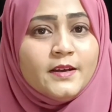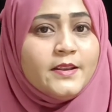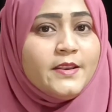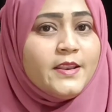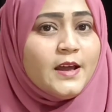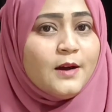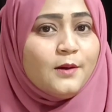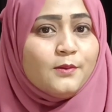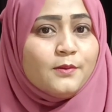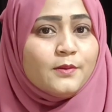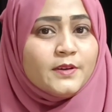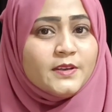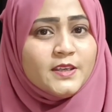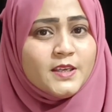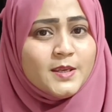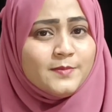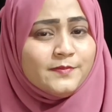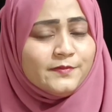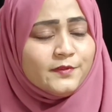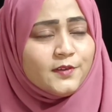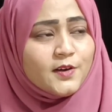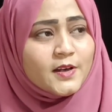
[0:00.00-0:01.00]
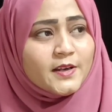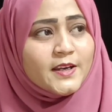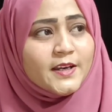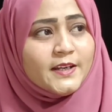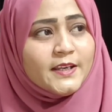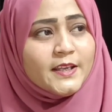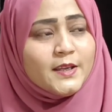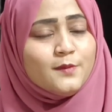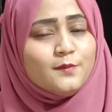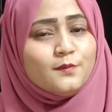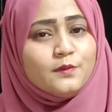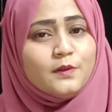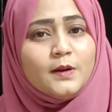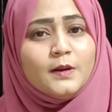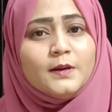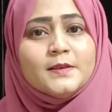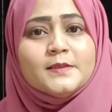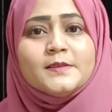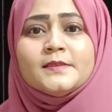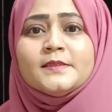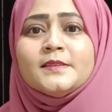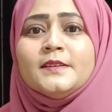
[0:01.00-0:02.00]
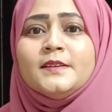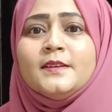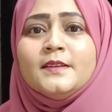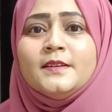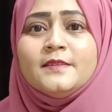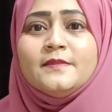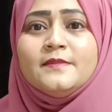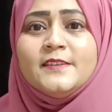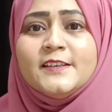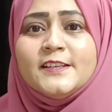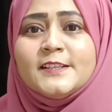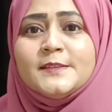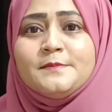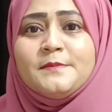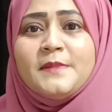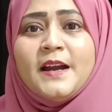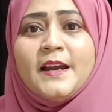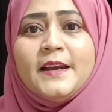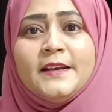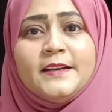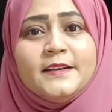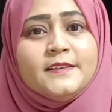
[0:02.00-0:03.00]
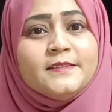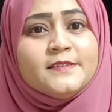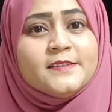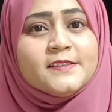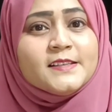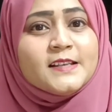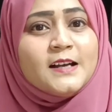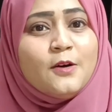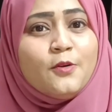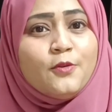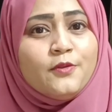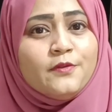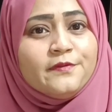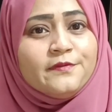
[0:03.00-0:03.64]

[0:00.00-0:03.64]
Now, keep forgetting words, this might sound